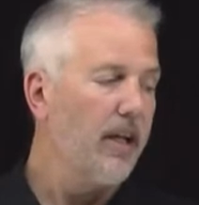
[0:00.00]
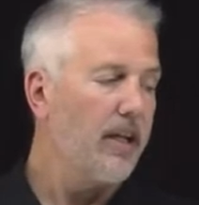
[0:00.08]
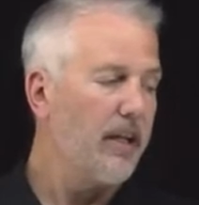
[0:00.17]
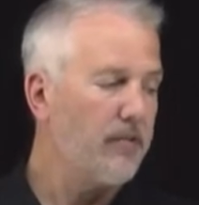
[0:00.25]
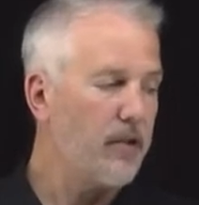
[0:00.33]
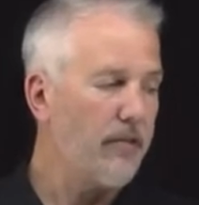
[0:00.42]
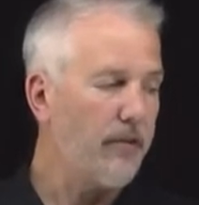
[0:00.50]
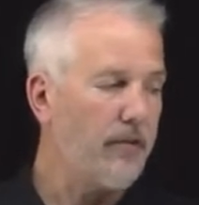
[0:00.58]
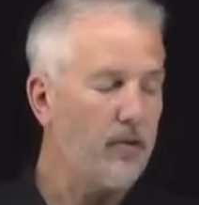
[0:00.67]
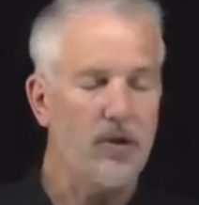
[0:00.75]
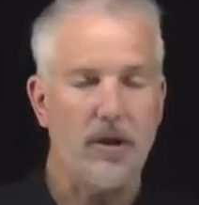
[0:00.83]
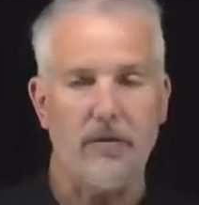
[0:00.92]
gives off a
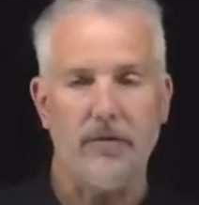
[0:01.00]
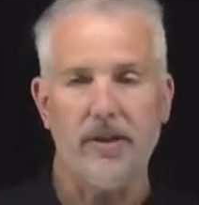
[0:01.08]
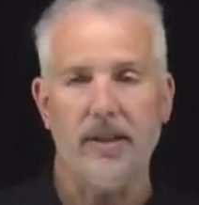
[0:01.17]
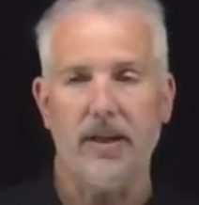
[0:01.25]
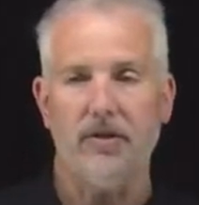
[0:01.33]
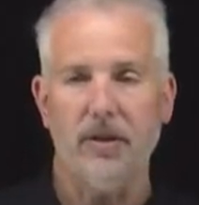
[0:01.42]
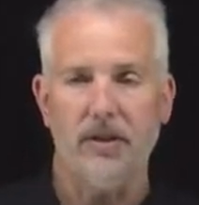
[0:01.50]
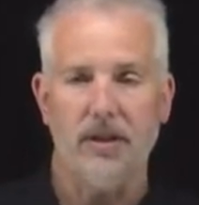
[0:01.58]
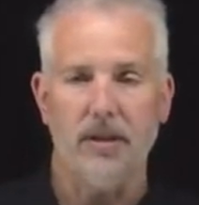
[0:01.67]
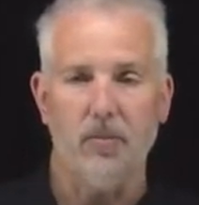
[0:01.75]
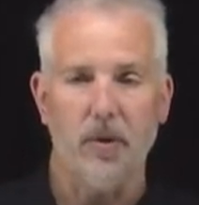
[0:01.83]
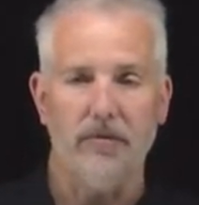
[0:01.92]
photon of exactly the
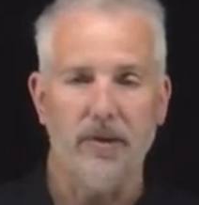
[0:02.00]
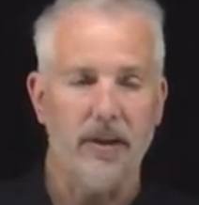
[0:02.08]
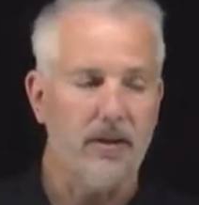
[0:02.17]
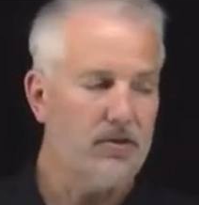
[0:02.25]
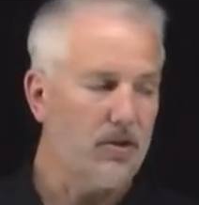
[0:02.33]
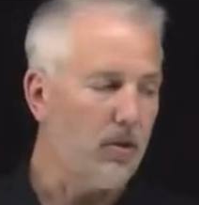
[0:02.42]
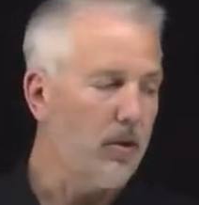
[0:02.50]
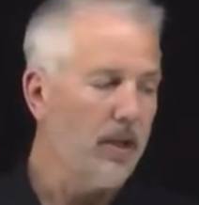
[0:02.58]
same wavelength. So